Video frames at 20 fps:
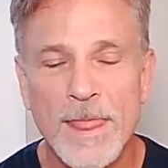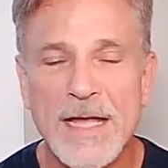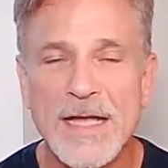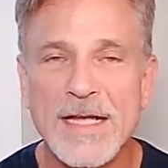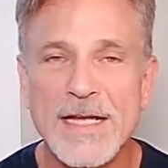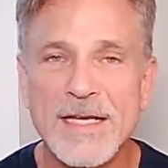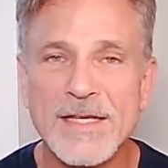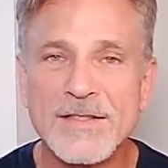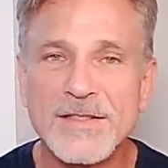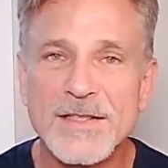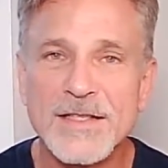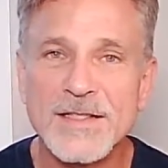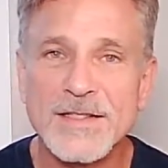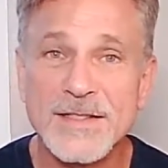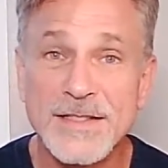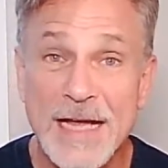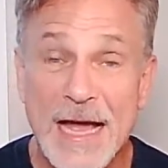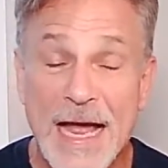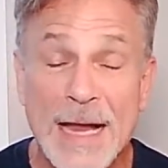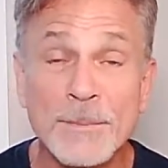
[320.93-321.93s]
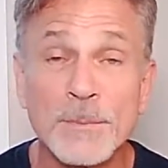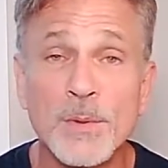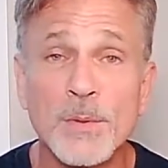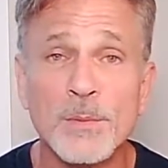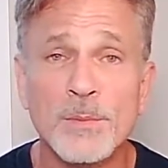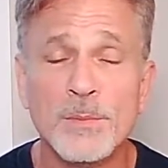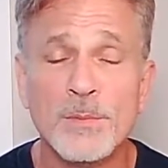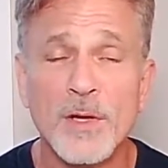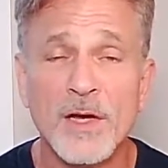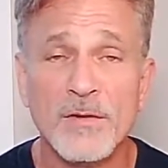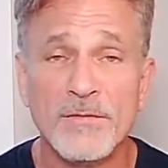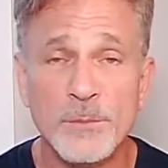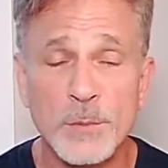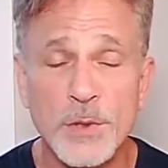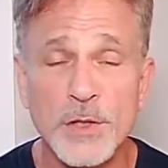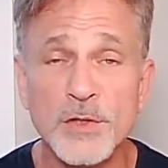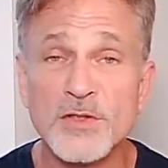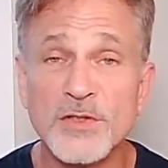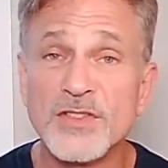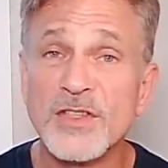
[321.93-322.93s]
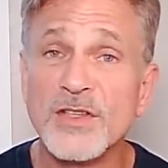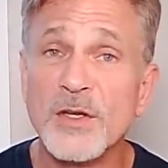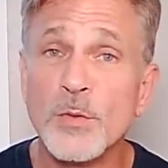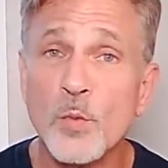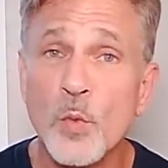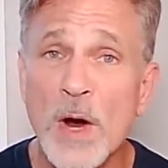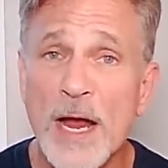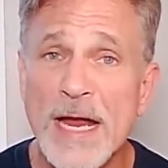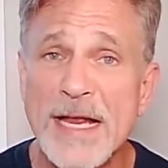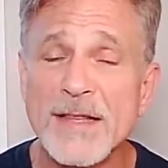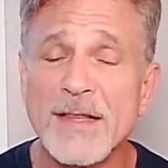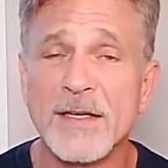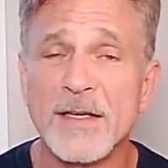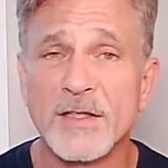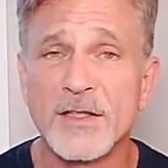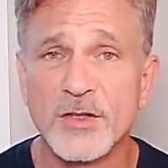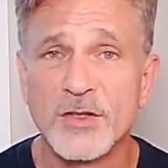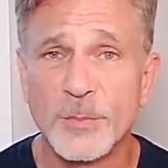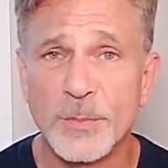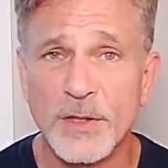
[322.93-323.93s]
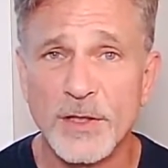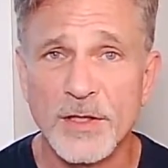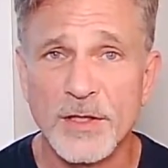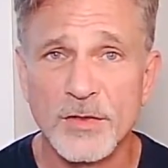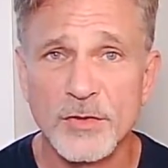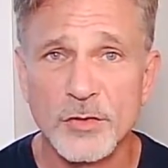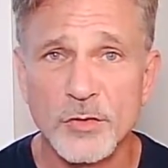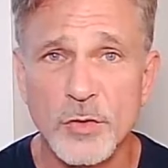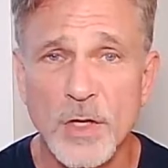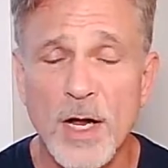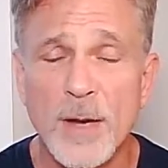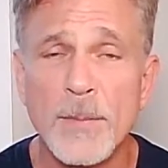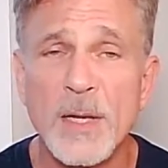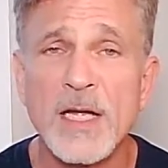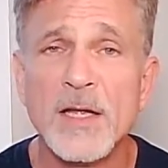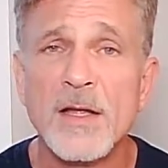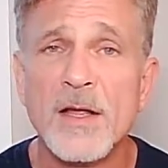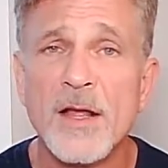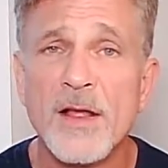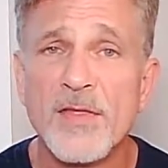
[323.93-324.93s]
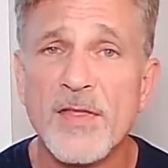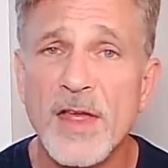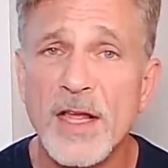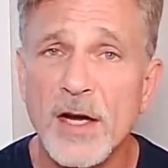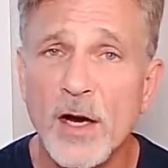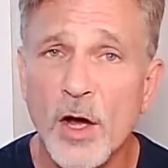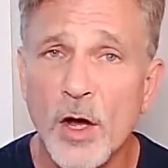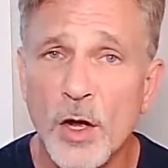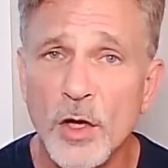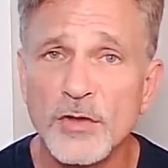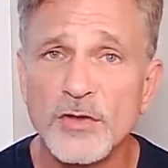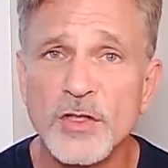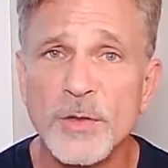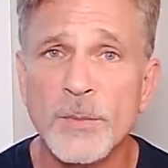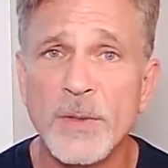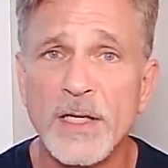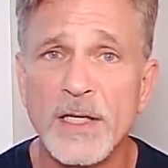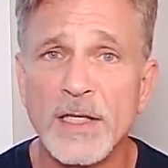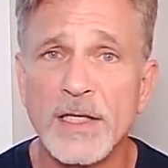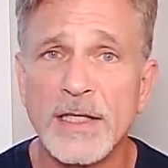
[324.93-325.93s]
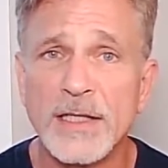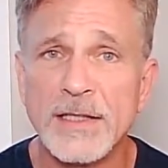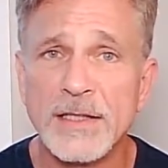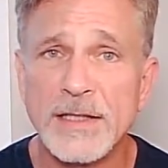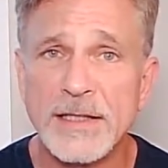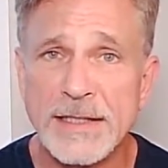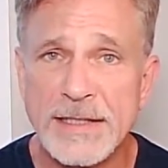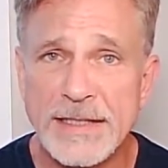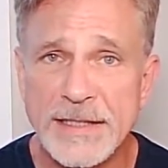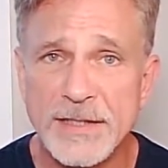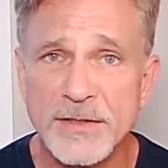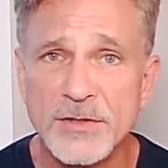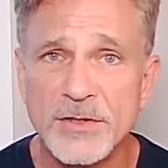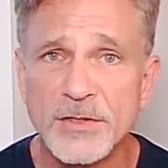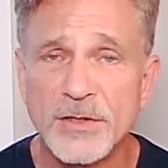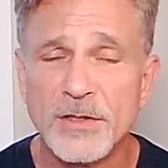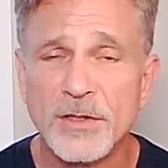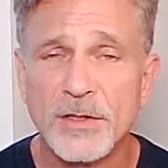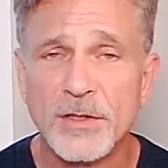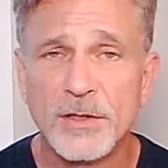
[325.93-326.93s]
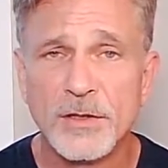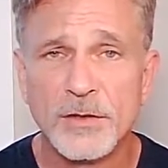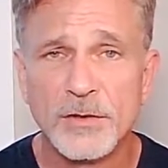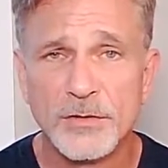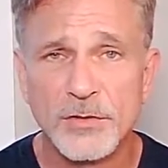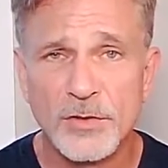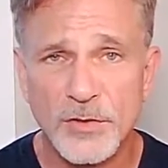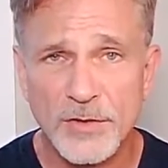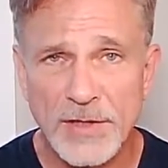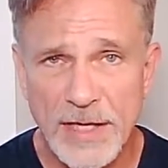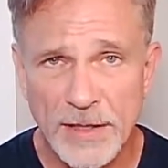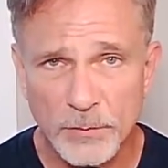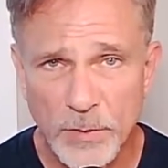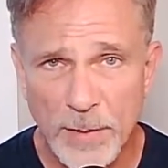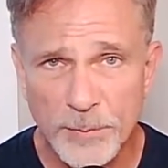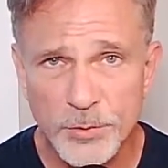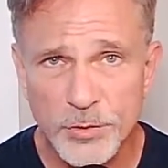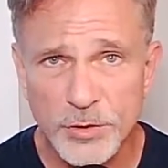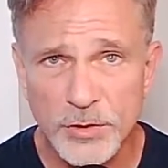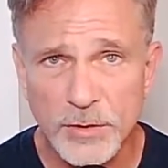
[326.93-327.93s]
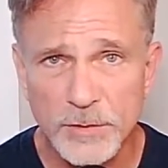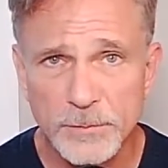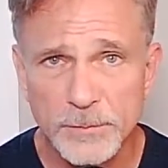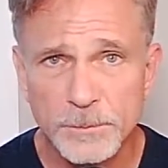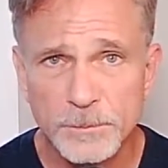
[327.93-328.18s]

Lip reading: It's this type of abuse in the way they experience trauma that ultimately leads to that rupture.